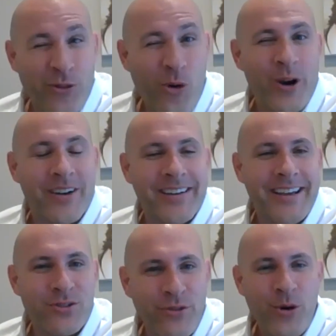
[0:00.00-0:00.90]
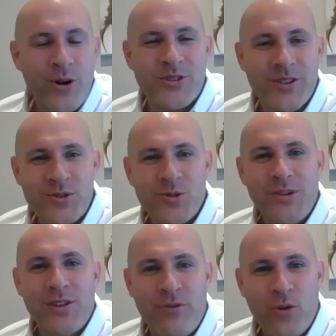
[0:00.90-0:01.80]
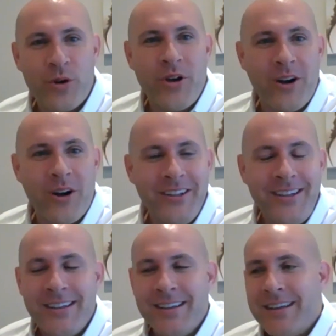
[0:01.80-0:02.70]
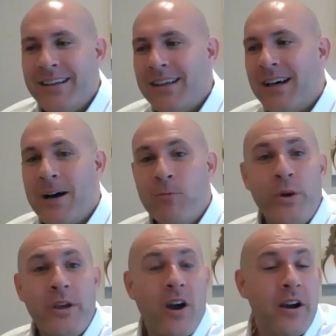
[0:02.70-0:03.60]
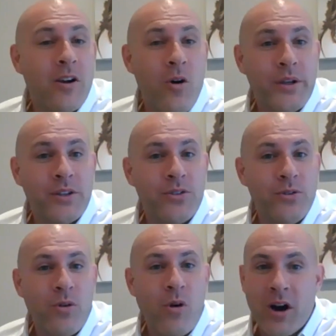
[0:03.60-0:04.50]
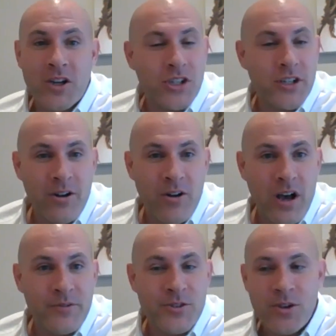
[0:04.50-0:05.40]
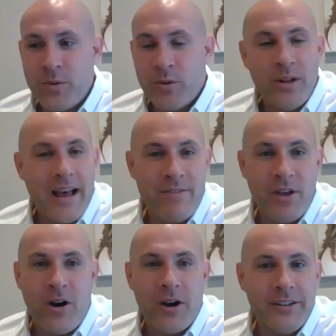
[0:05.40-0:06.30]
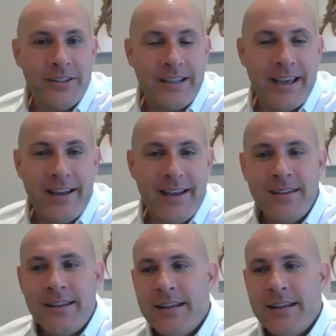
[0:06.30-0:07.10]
four. So this will be the fourth Harley. We are going to auction it off. So we will have the Harley again.